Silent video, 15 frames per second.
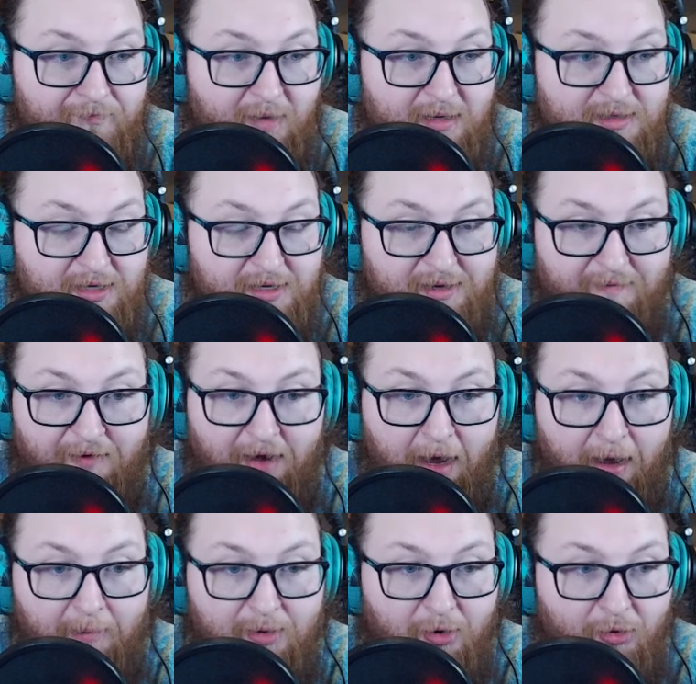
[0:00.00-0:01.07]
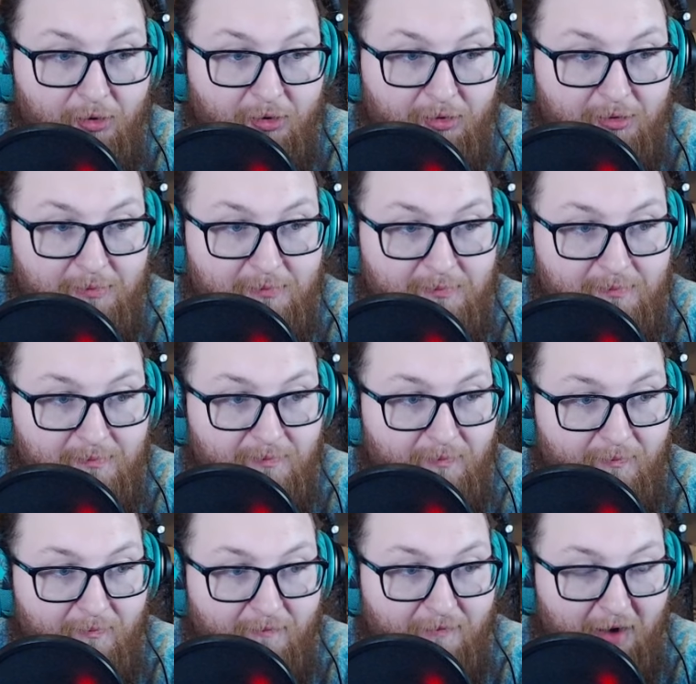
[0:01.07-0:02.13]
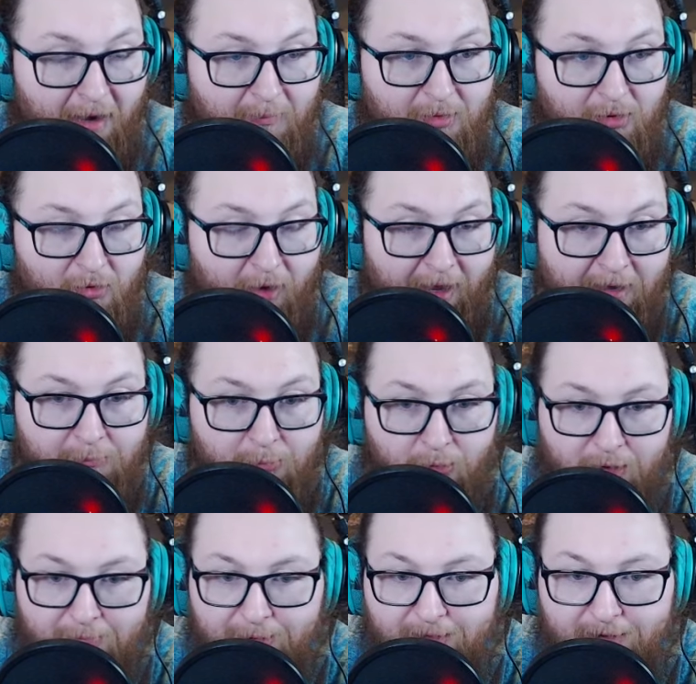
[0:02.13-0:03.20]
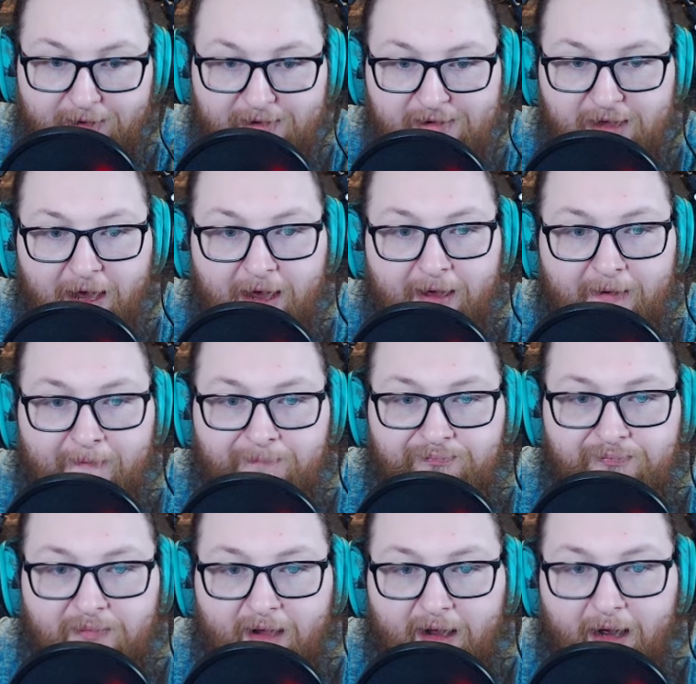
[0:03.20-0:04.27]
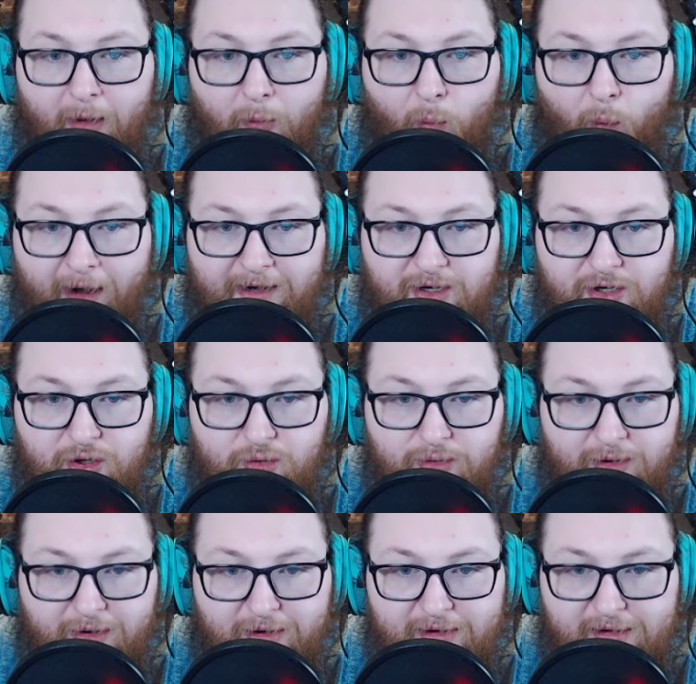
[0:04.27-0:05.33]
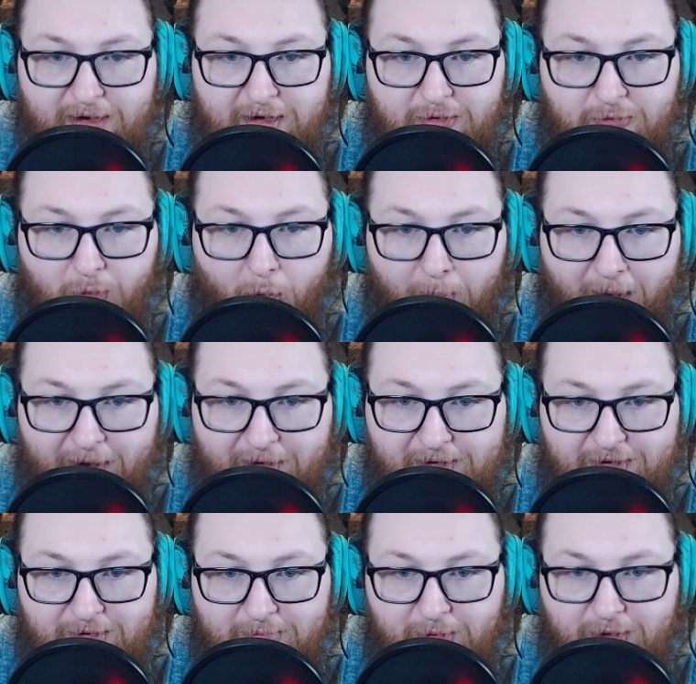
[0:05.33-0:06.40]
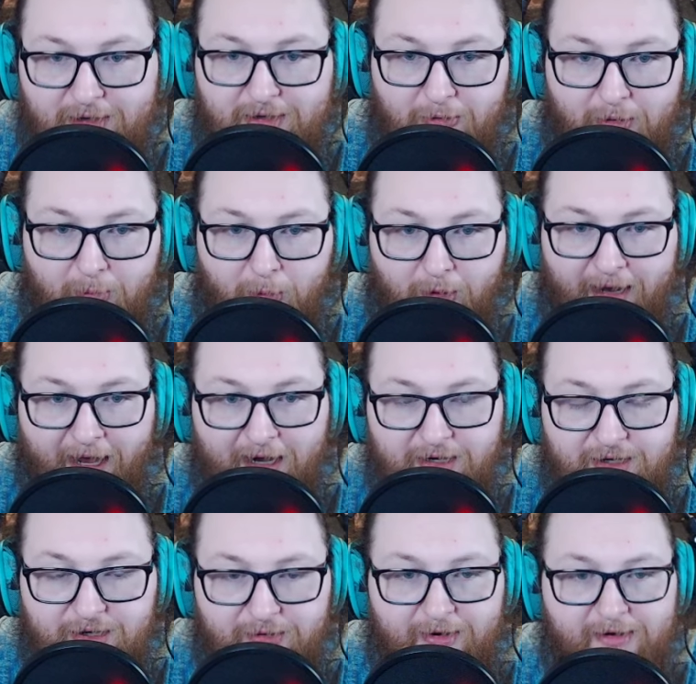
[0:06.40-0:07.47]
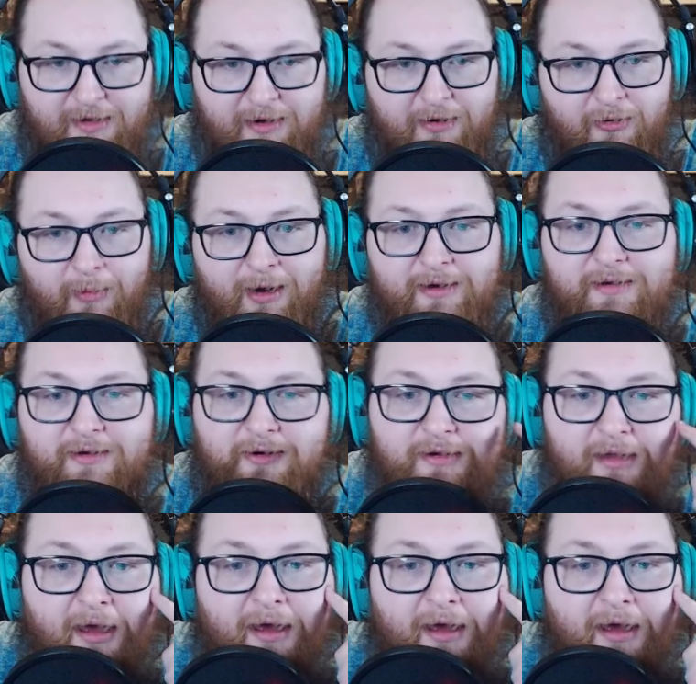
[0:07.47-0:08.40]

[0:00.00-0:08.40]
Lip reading: Just a phenomenal end board piece. 1 tuner synchro monster plus 2 or more non-tuner synchro monsters.